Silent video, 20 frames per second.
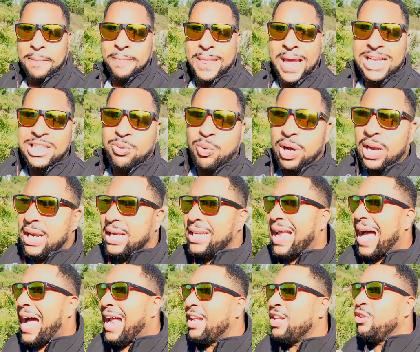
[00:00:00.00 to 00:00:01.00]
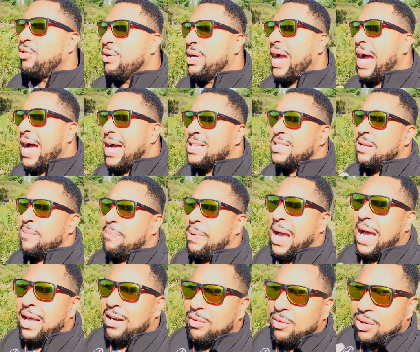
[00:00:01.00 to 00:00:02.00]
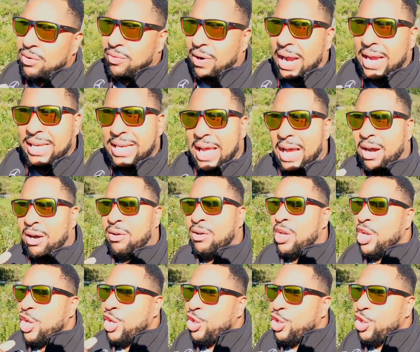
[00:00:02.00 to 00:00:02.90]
That's what a lot of you guys are battling right now.